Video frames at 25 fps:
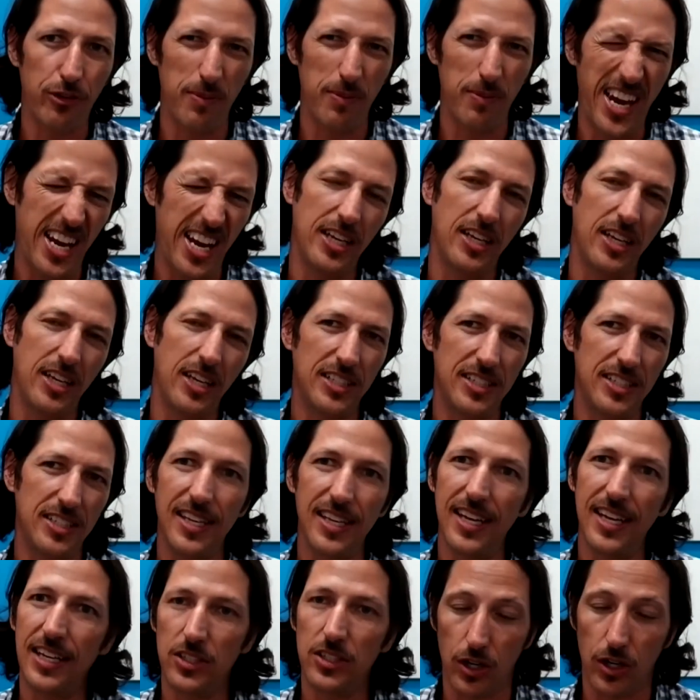any of these
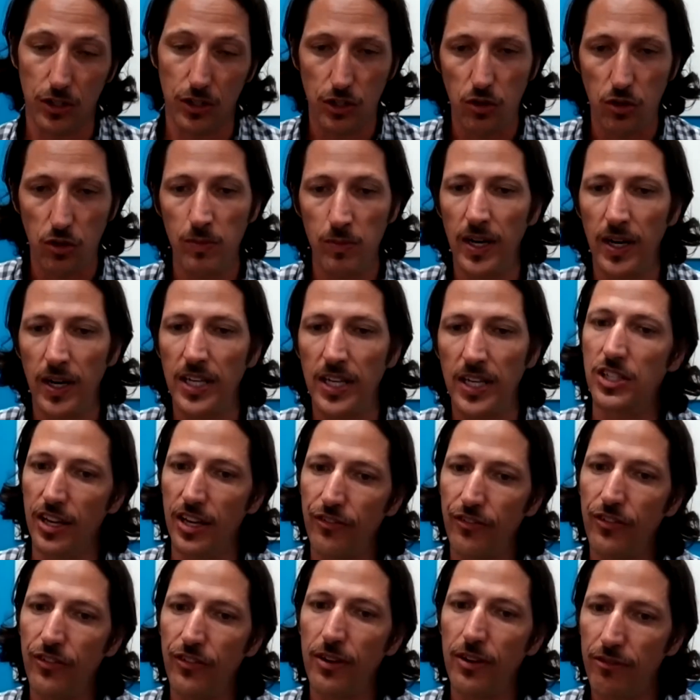things are too much
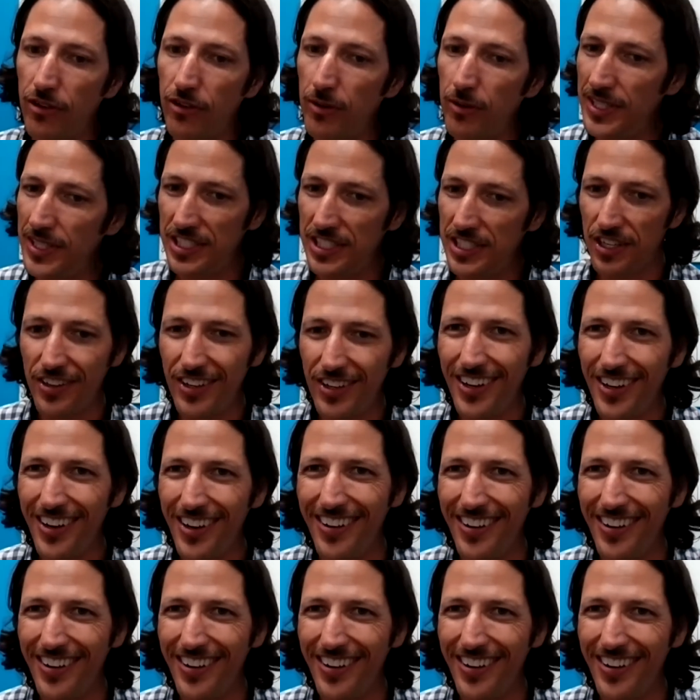different from each other,